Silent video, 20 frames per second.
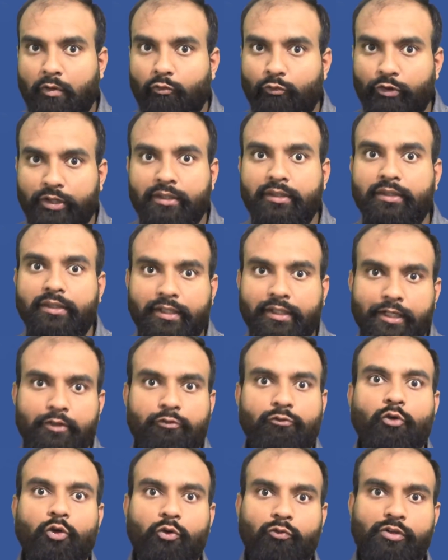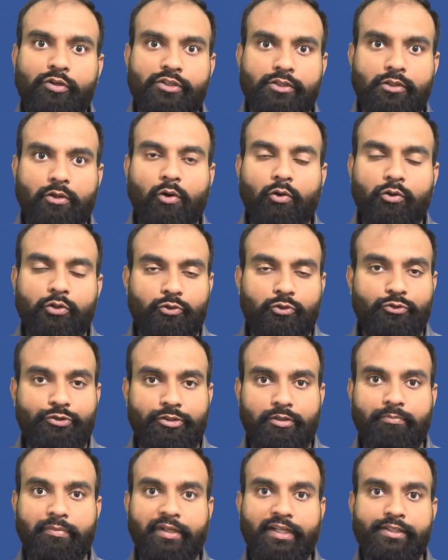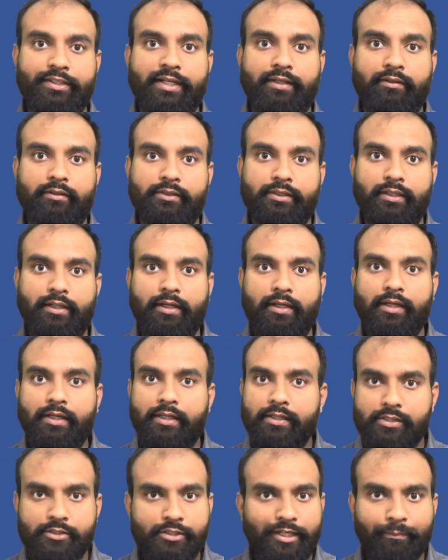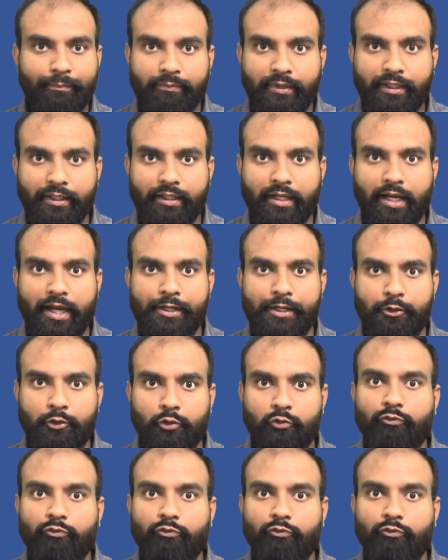with their followers on social media channels. Same thing I do